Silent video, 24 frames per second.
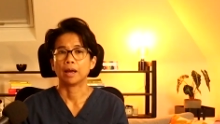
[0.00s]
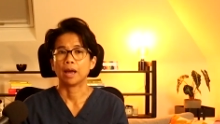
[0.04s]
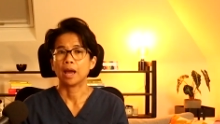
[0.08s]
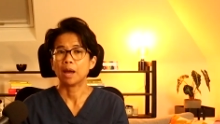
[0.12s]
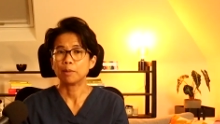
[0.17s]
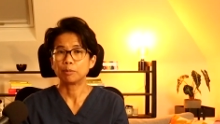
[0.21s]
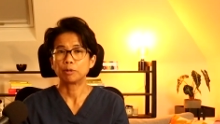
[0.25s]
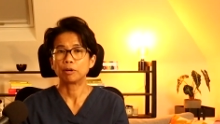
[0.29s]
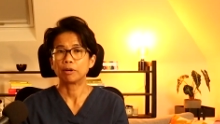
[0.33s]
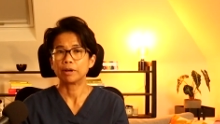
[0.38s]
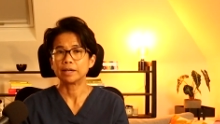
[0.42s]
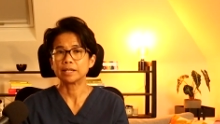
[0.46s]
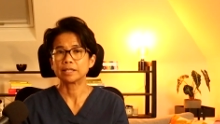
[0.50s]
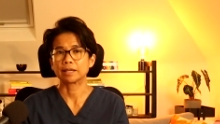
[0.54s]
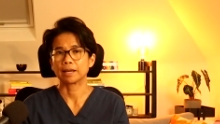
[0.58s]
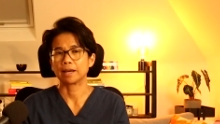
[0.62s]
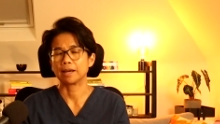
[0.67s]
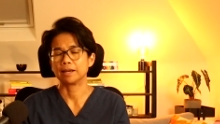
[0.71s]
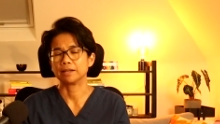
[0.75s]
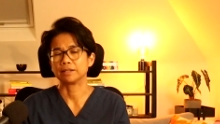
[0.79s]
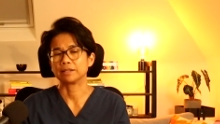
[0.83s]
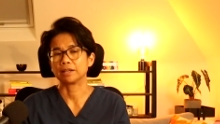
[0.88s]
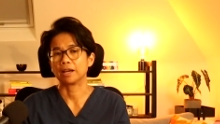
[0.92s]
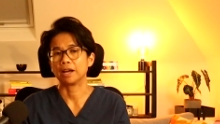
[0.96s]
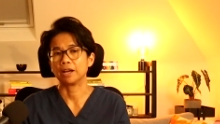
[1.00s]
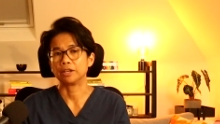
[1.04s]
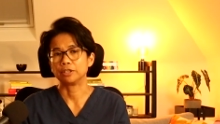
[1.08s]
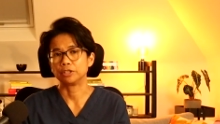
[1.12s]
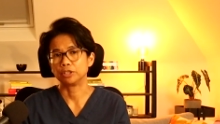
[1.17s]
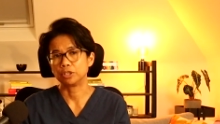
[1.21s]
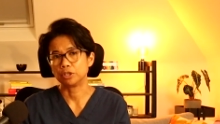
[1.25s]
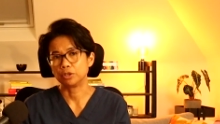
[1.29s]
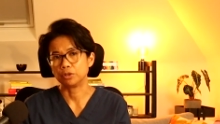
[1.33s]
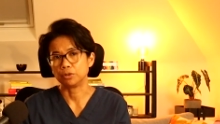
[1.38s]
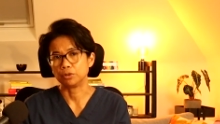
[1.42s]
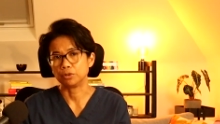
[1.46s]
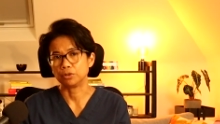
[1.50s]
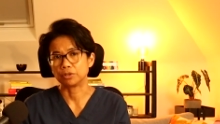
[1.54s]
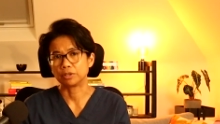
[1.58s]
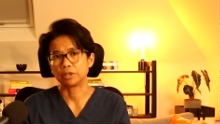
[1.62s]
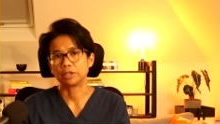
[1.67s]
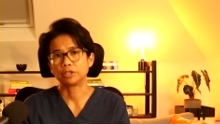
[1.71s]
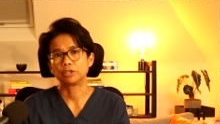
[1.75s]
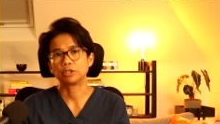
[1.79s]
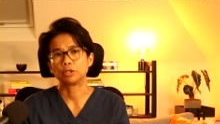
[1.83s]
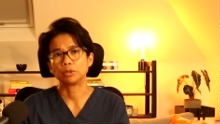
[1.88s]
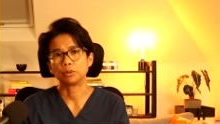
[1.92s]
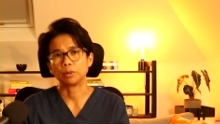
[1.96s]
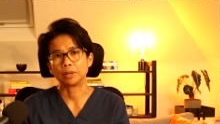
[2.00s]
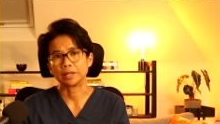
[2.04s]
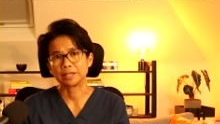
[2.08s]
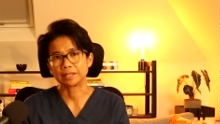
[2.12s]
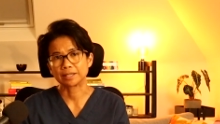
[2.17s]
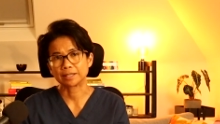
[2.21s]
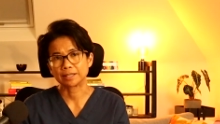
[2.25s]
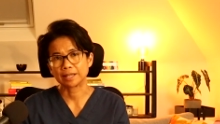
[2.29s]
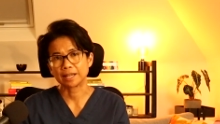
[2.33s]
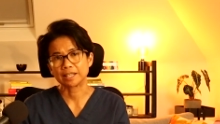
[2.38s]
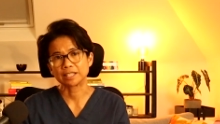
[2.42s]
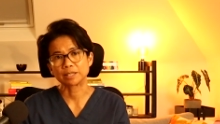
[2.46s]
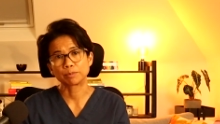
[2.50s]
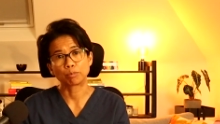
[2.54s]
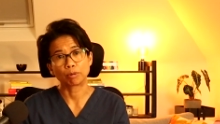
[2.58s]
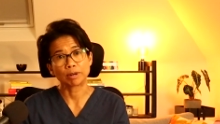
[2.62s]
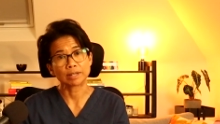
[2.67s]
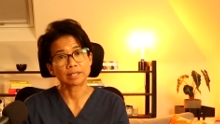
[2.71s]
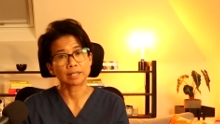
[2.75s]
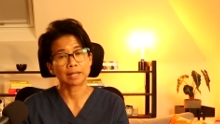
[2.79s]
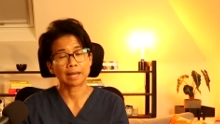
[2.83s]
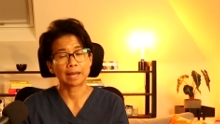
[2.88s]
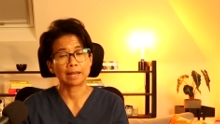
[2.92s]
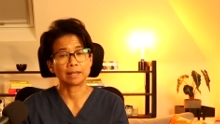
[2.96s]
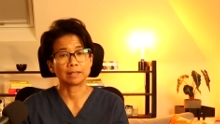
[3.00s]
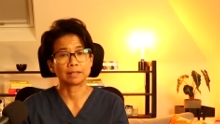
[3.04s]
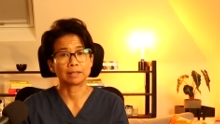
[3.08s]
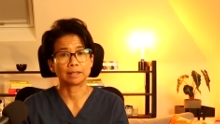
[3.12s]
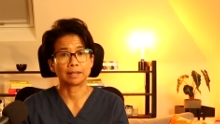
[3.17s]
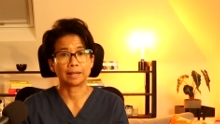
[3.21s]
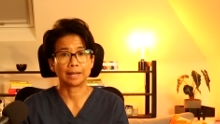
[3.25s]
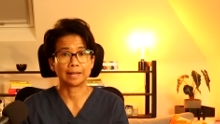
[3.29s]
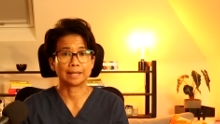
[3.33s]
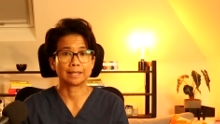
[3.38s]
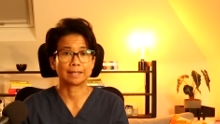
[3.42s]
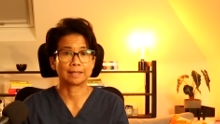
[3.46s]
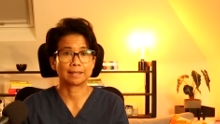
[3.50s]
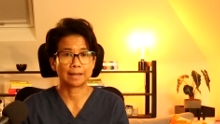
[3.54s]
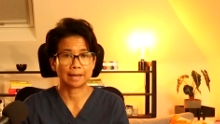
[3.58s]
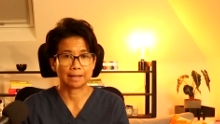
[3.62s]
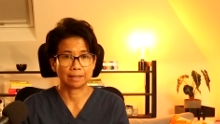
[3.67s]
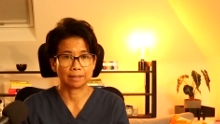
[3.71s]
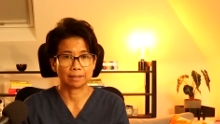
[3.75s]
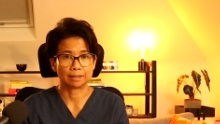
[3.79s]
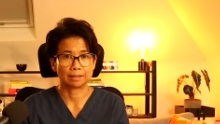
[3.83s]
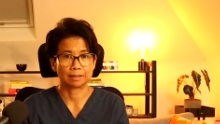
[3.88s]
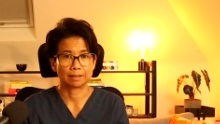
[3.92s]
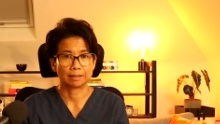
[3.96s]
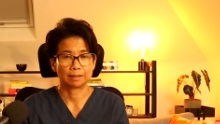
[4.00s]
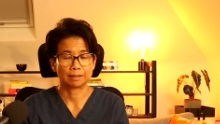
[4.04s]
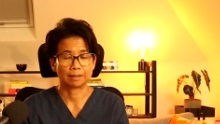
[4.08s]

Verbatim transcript: MRI scans are used to assess breast cancer extent.